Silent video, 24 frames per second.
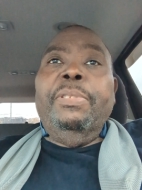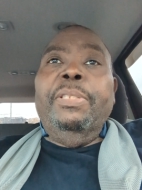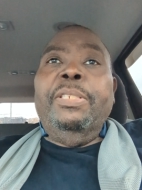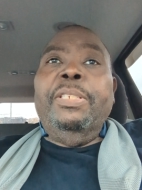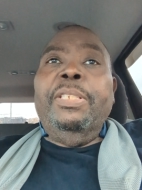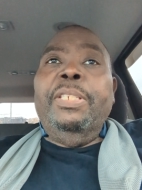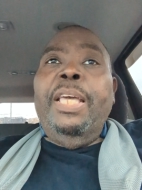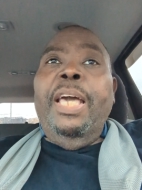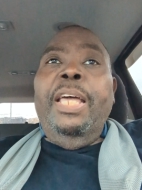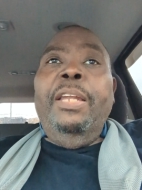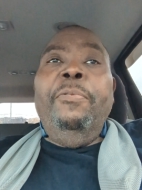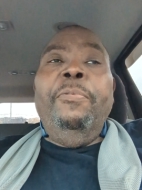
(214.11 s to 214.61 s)
It's
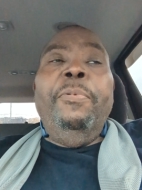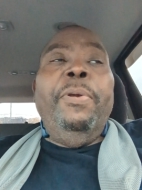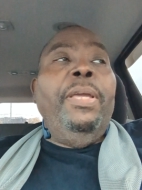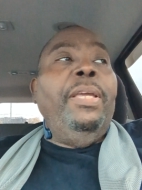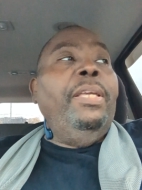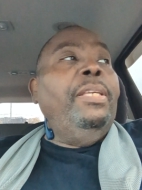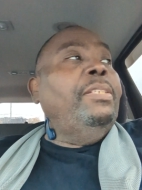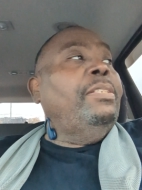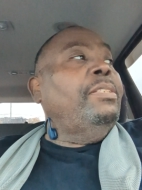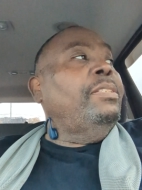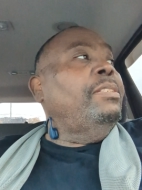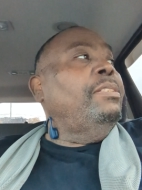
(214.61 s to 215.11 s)
not a
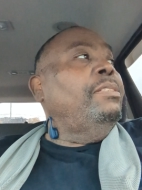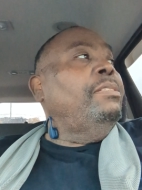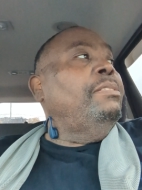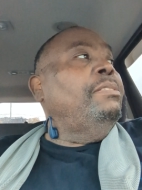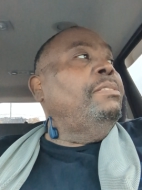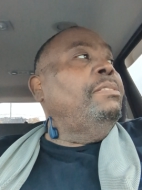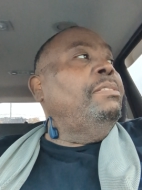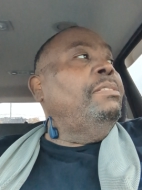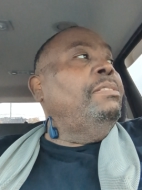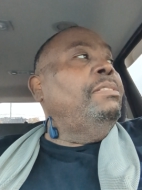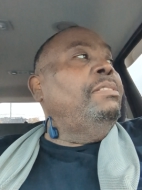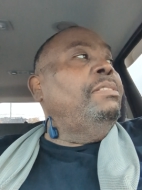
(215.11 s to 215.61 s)
race.
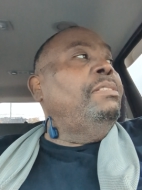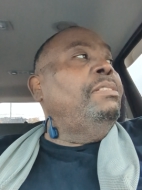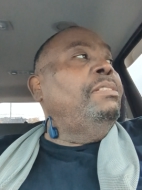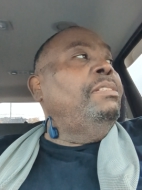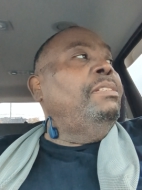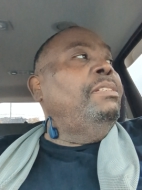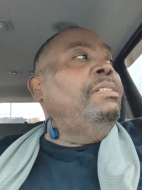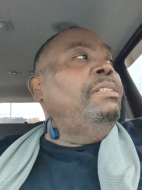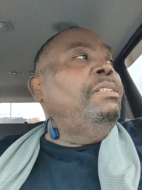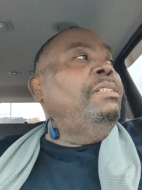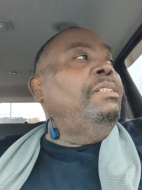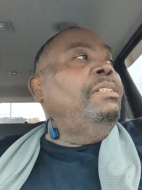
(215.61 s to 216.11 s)

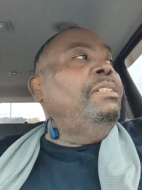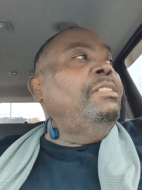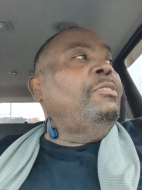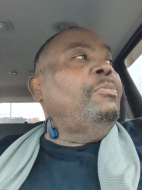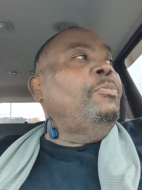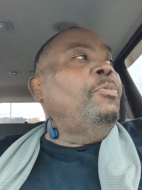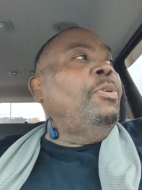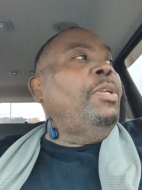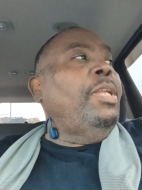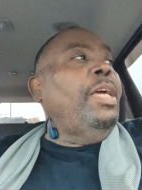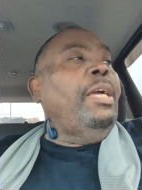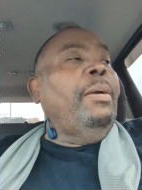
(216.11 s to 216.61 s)
It's
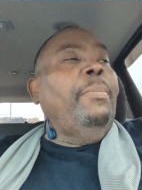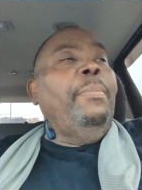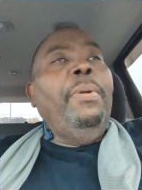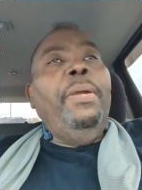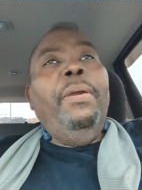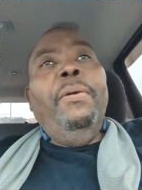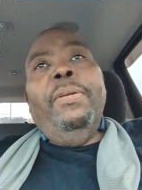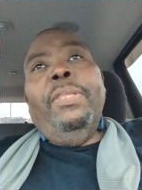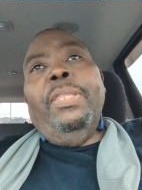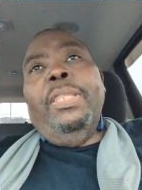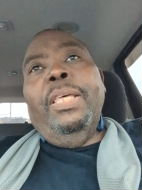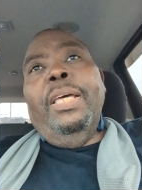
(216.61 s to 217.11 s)
more like a
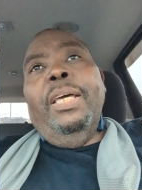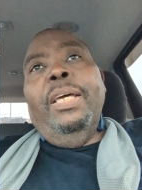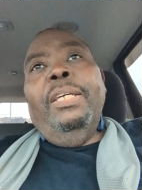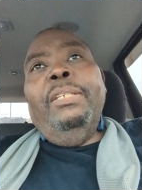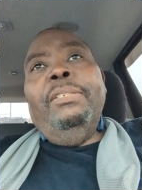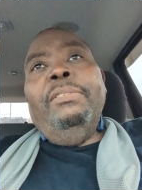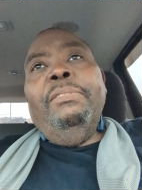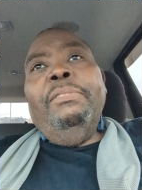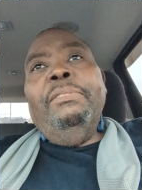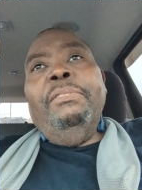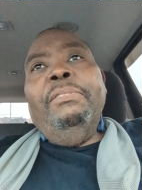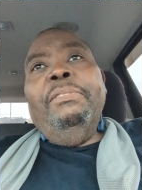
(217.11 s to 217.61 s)
marathon.
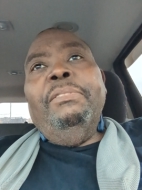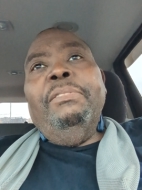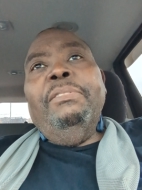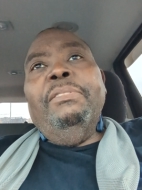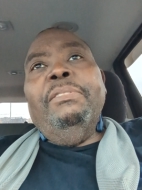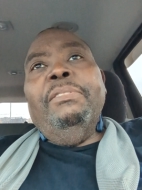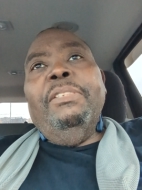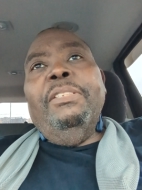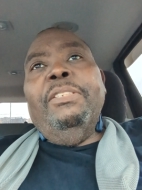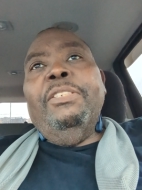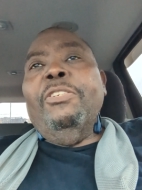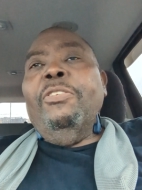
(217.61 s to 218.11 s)

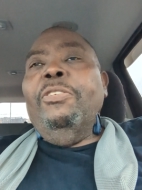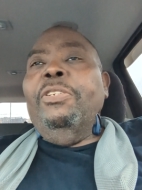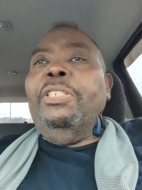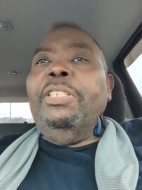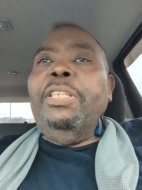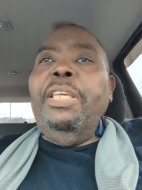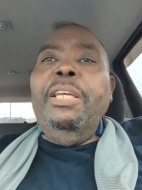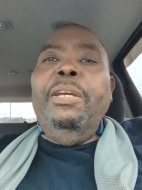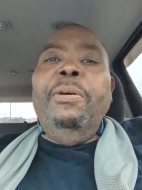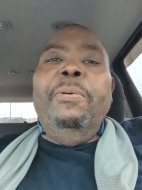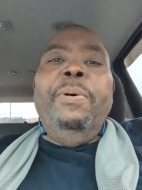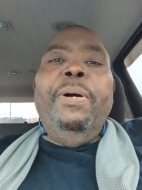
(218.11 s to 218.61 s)
It's going to
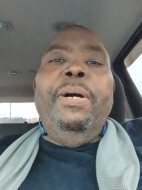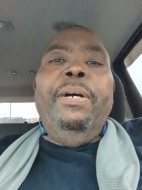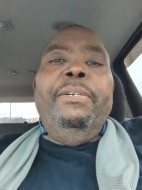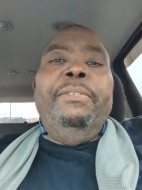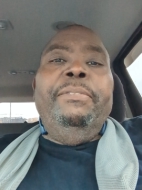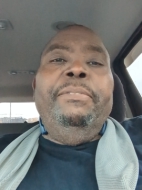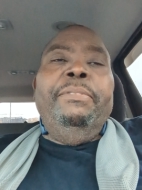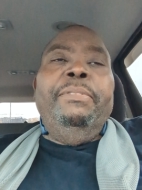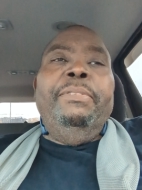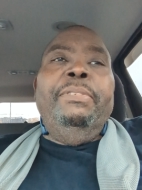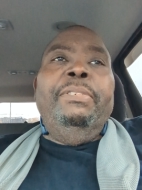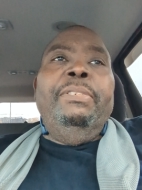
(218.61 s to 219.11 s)
take a while.
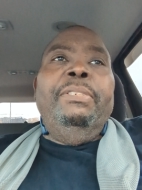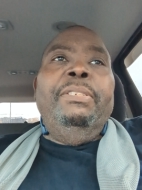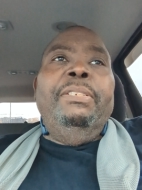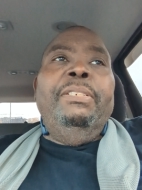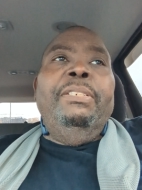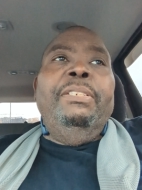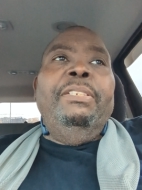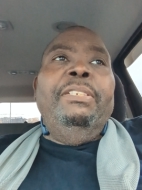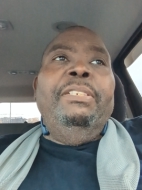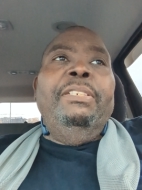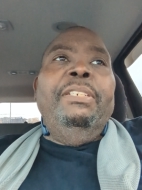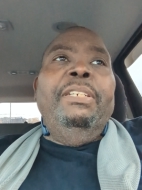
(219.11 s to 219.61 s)

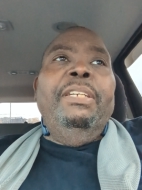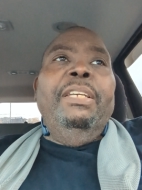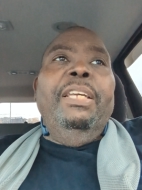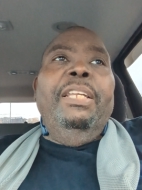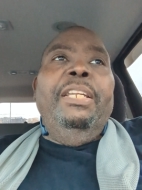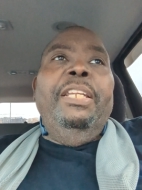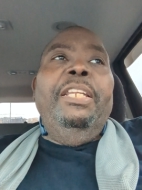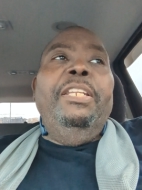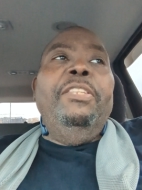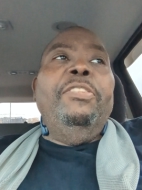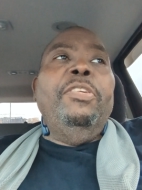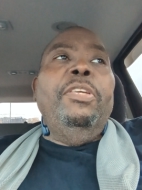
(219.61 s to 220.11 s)

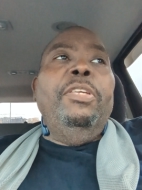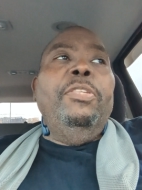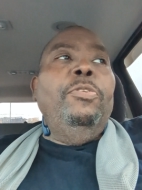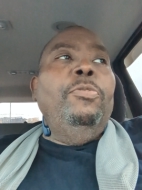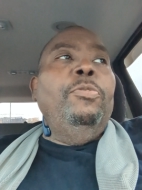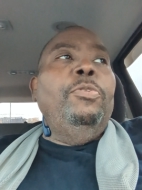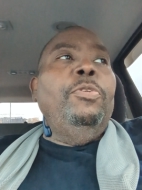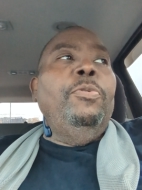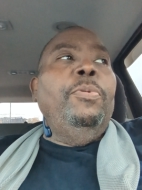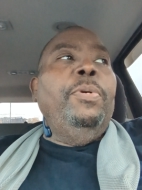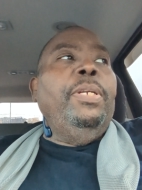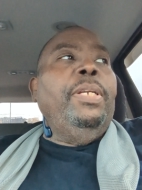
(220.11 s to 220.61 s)
And anything you
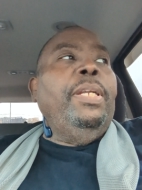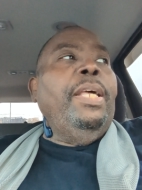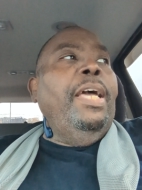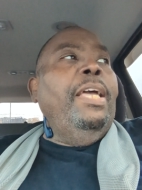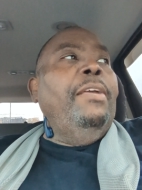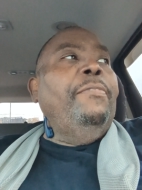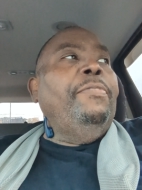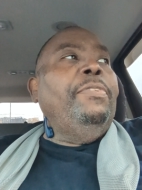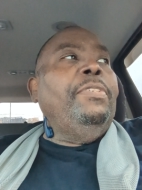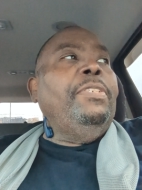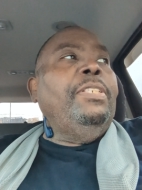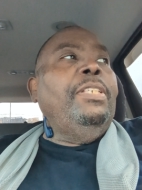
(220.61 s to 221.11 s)
do in
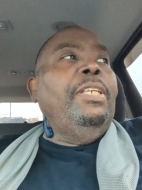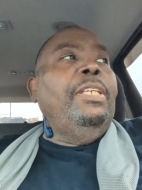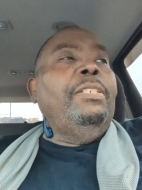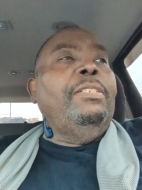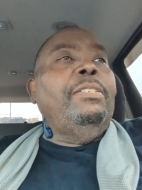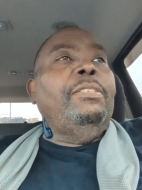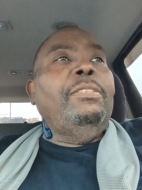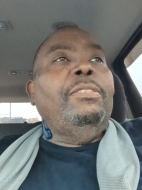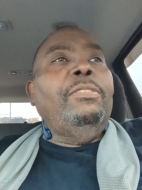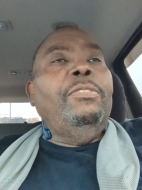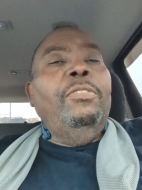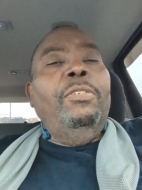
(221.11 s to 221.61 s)
life is
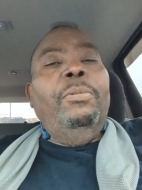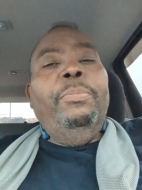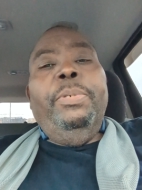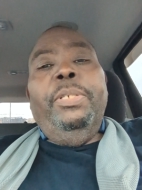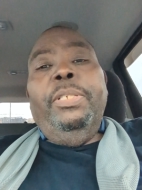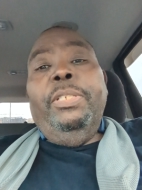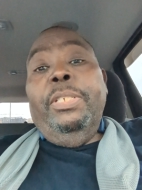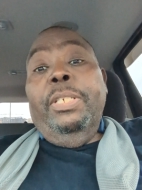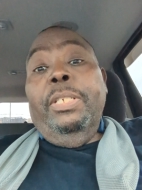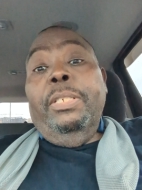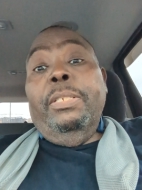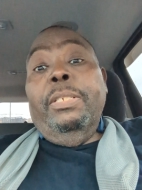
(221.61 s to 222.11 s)
just going to be
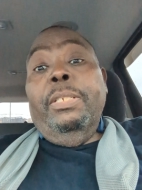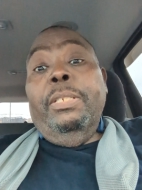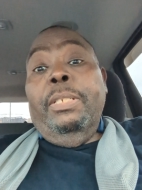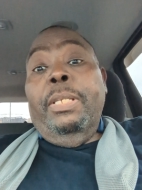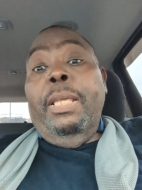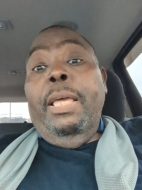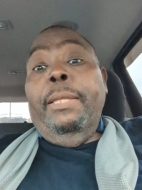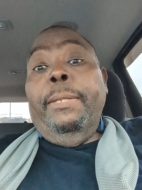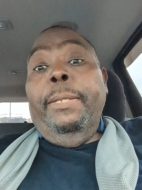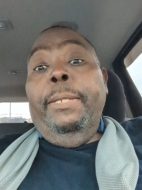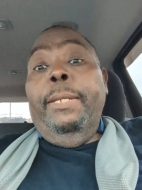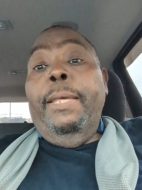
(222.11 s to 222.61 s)
just
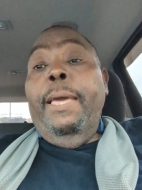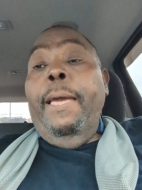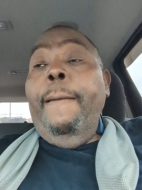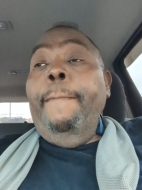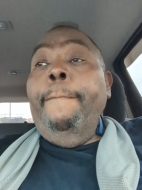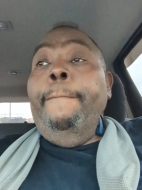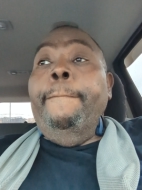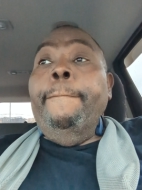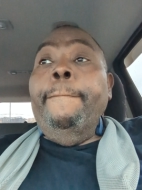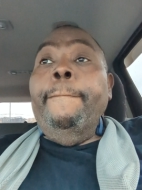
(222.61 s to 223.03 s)
exactly that.